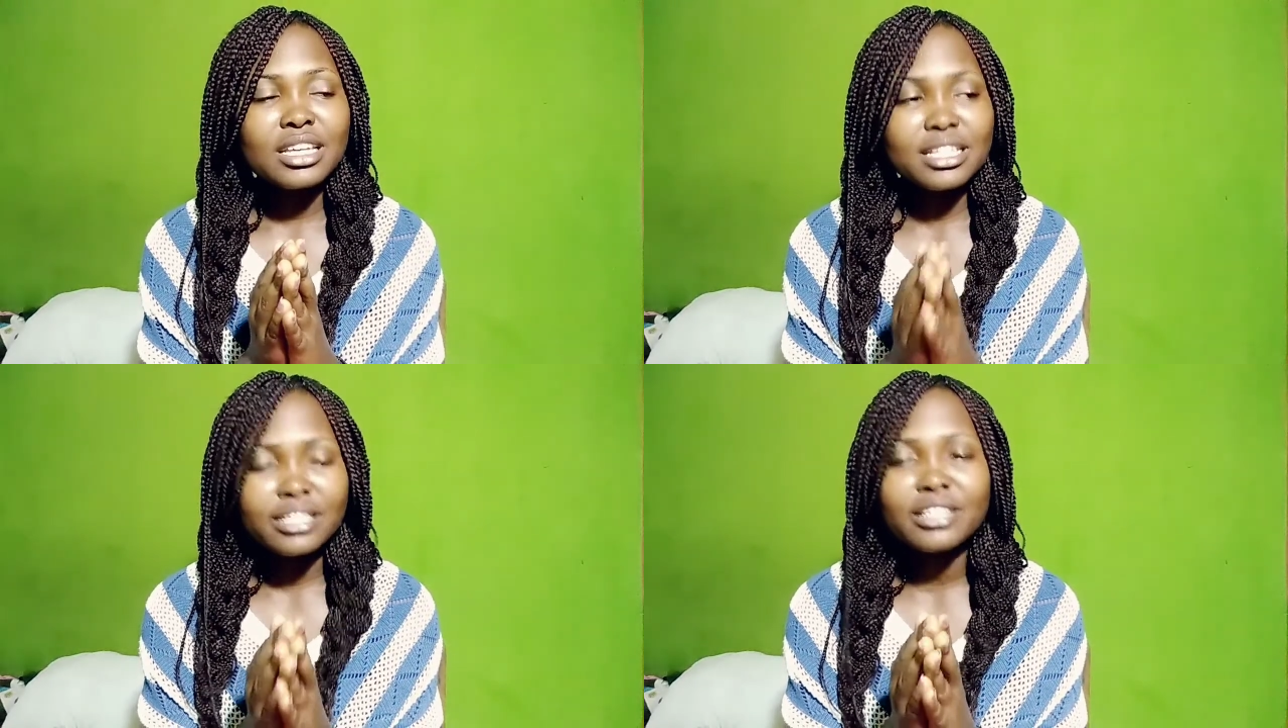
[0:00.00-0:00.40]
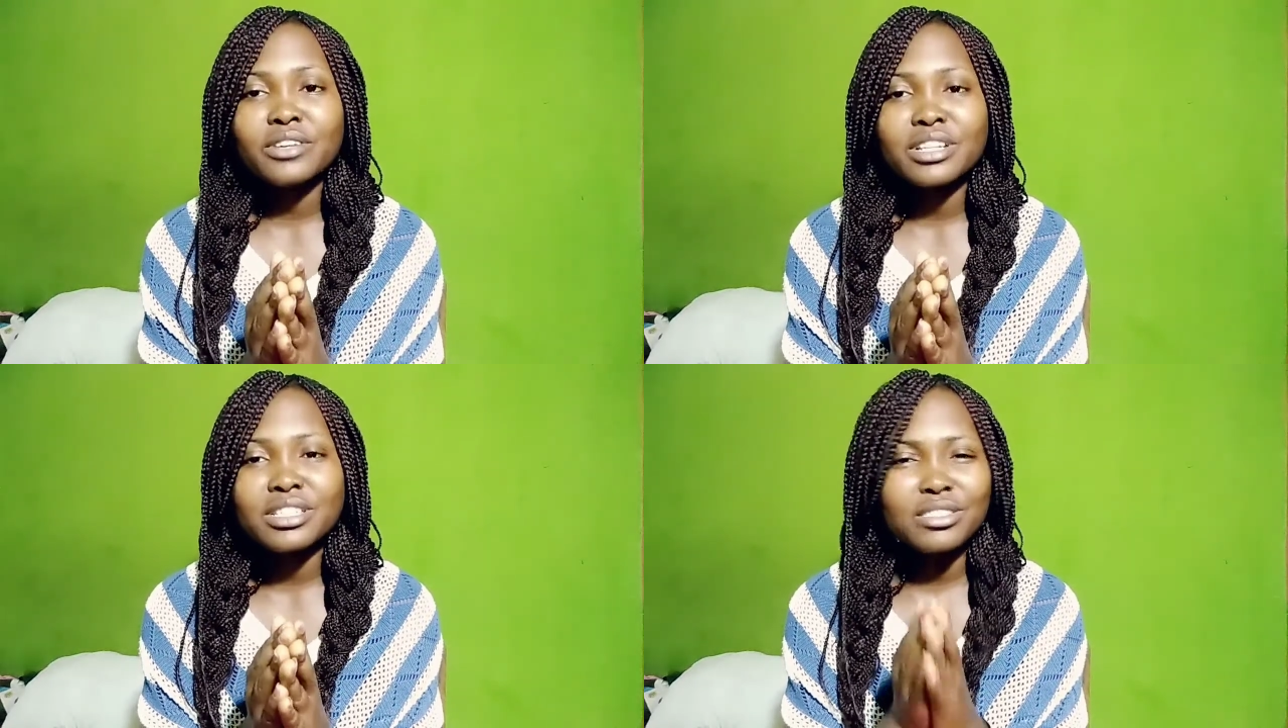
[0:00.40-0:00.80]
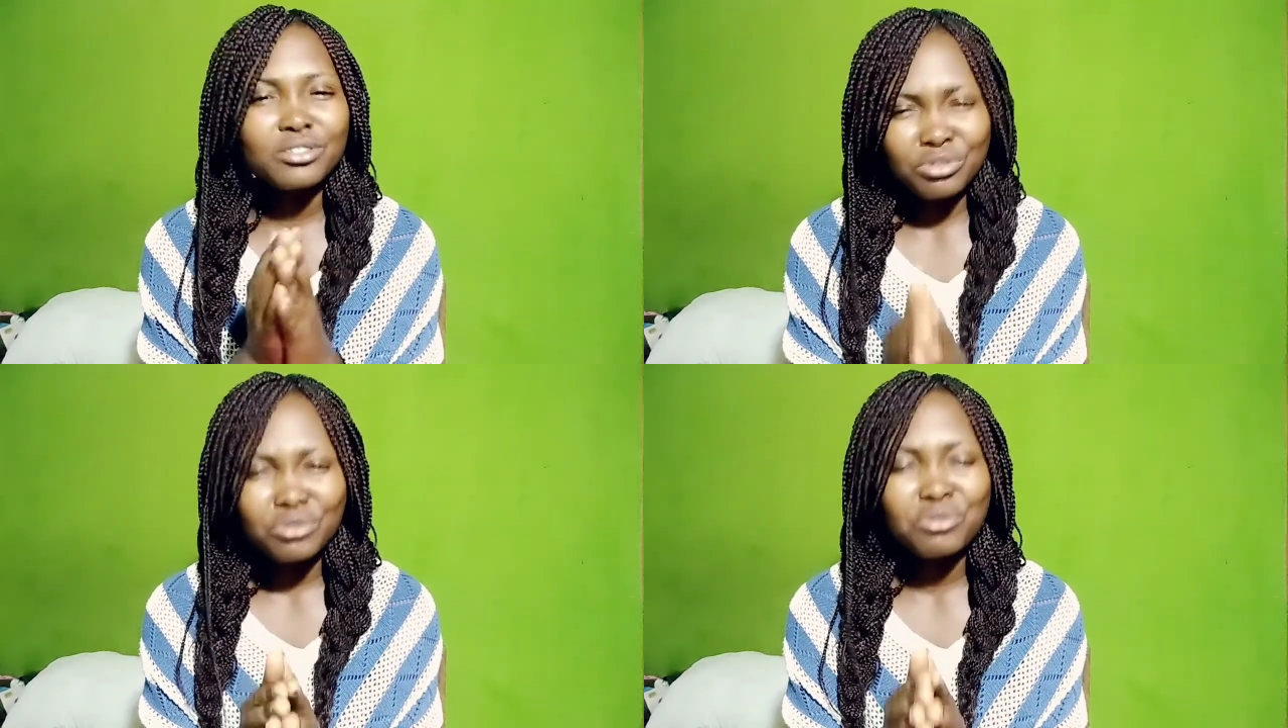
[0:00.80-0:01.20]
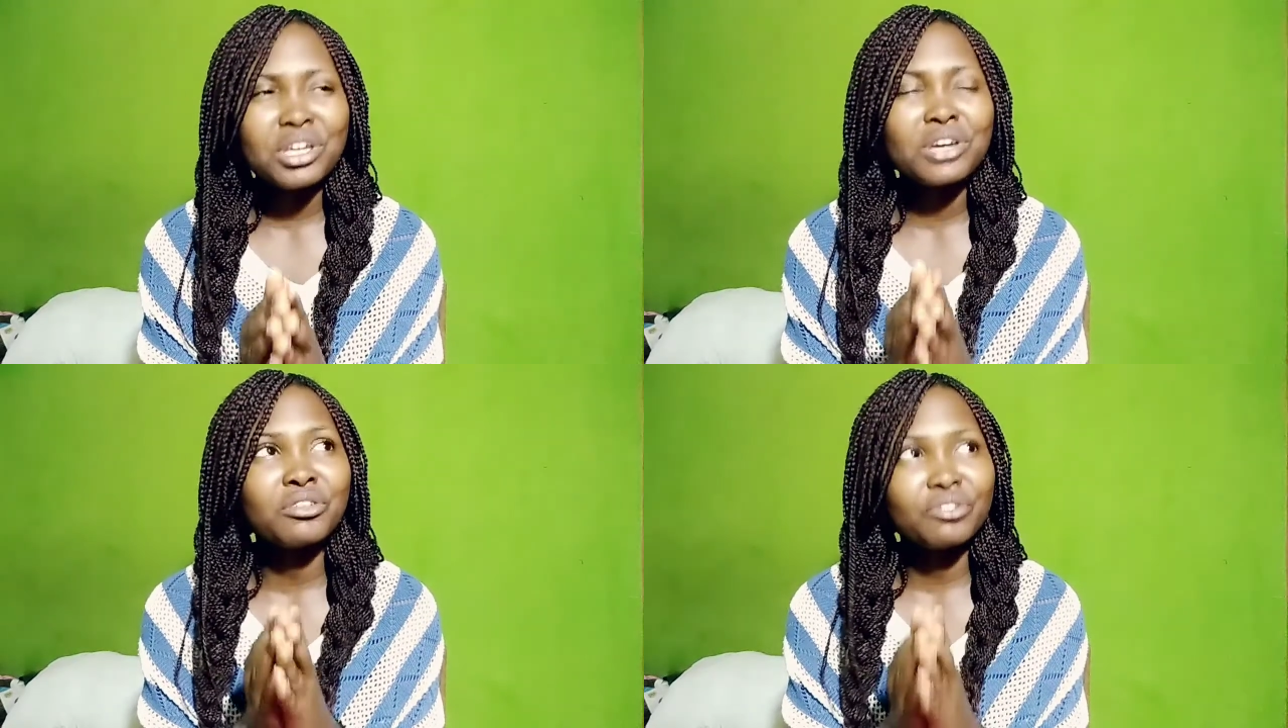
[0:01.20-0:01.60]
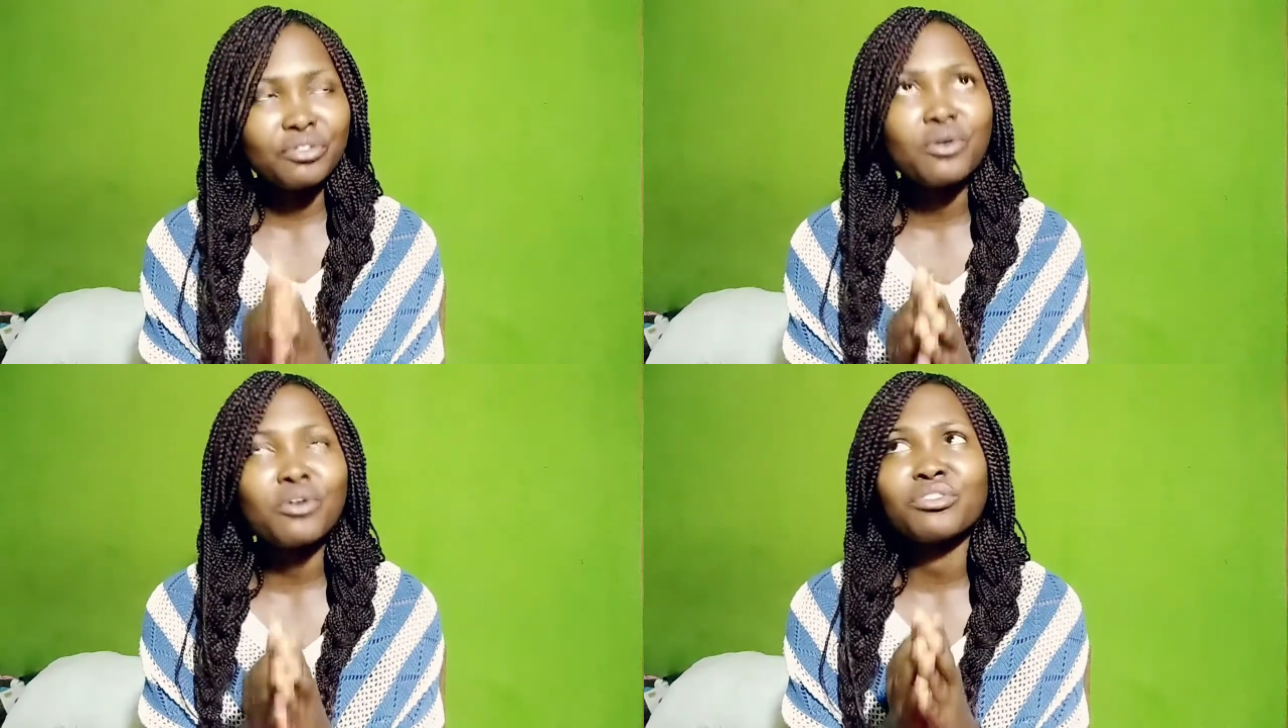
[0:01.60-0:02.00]
as little as 3 or
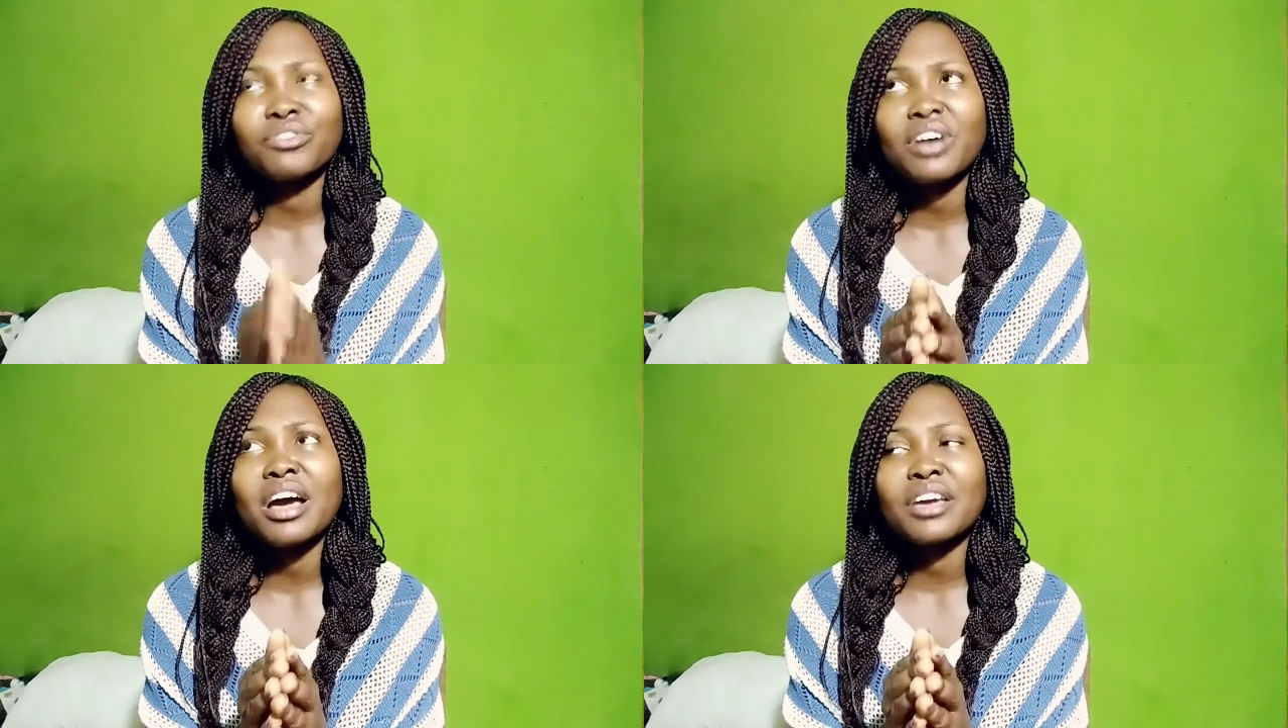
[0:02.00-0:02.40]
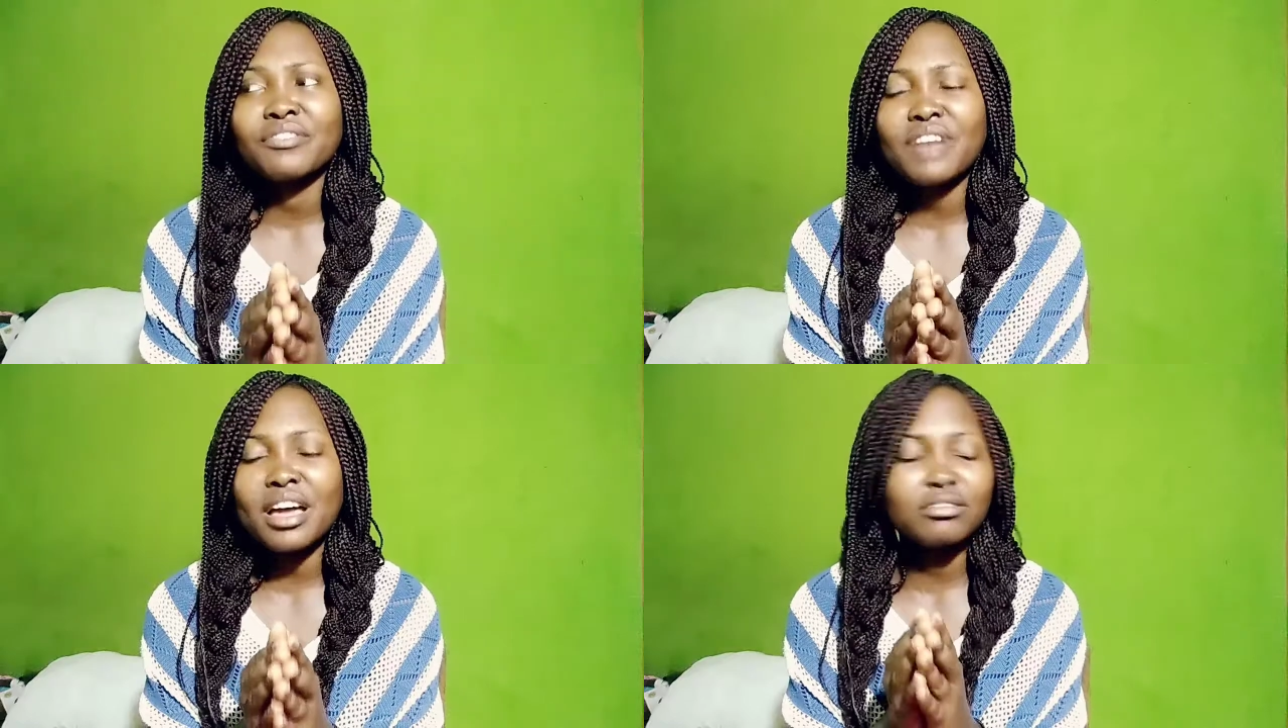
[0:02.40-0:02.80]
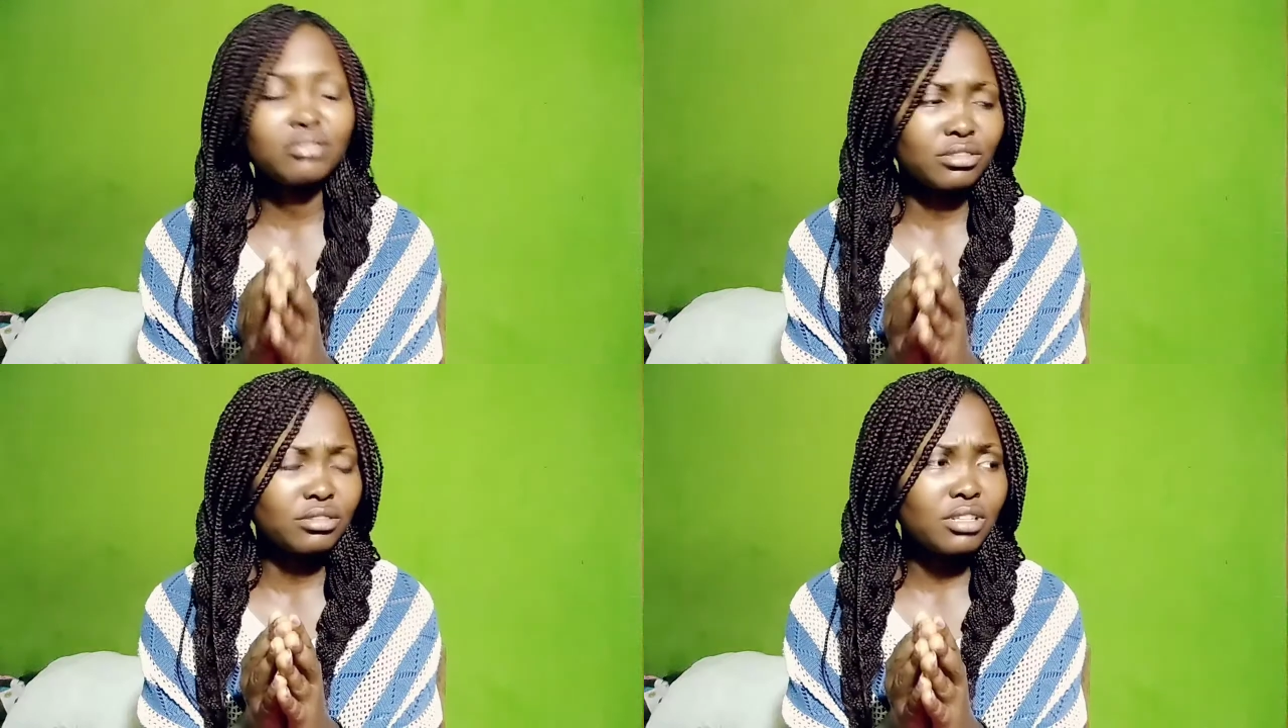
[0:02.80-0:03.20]
4 or 5. I don't know.